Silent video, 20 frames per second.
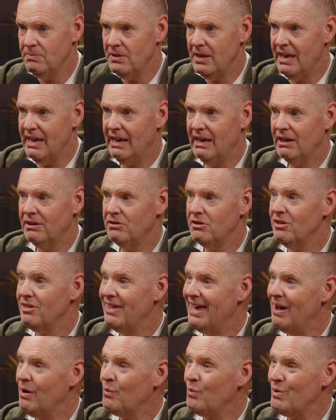Right. And
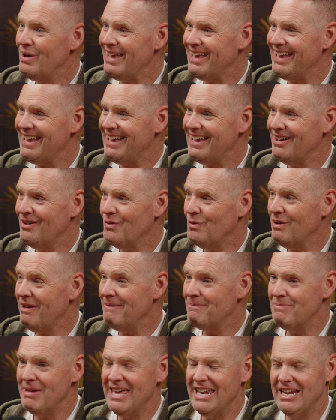that we
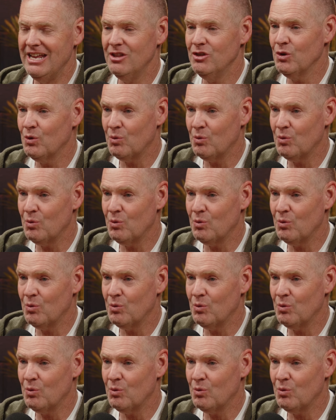we've been in